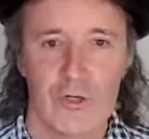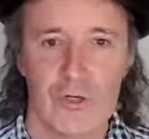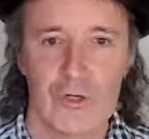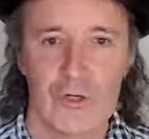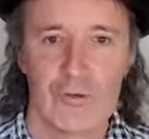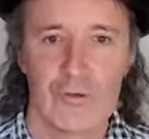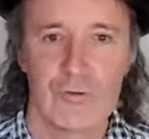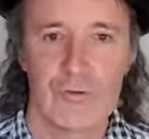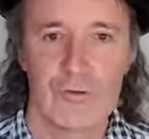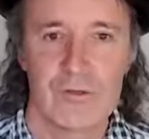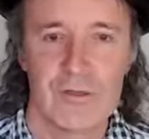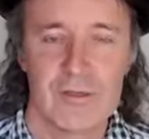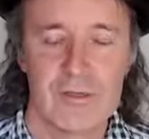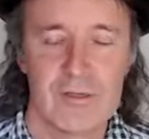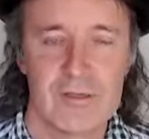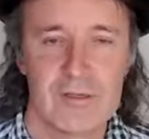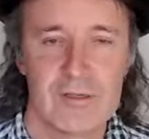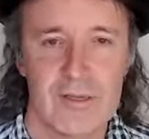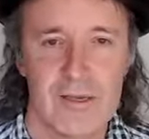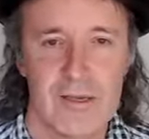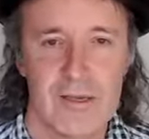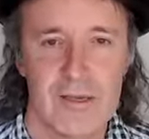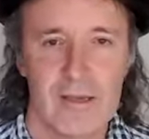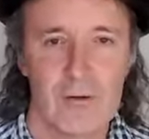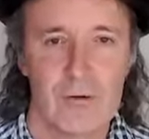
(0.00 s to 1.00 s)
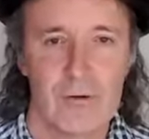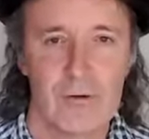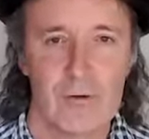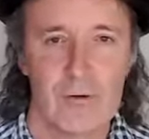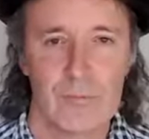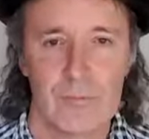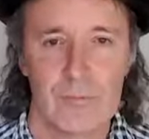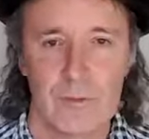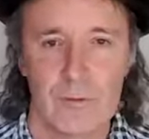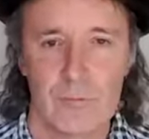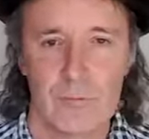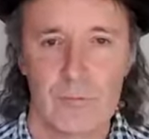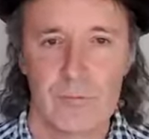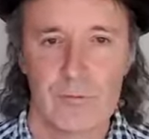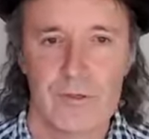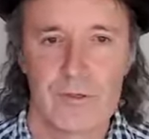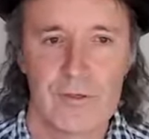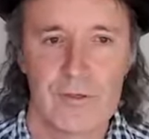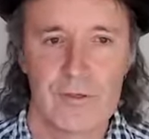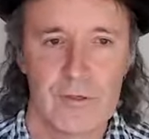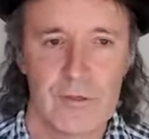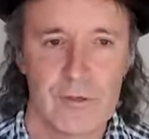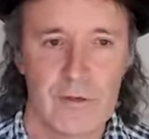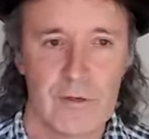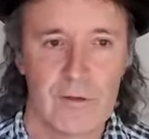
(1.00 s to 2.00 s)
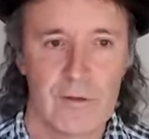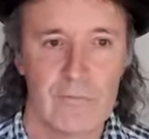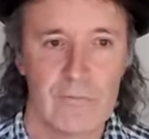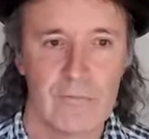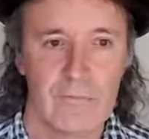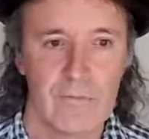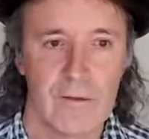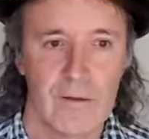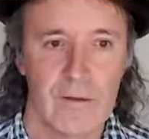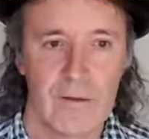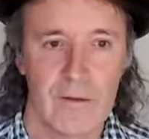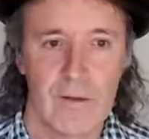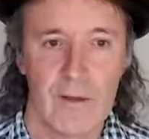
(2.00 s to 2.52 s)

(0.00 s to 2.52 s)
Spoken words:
choose this day whom you will serve,"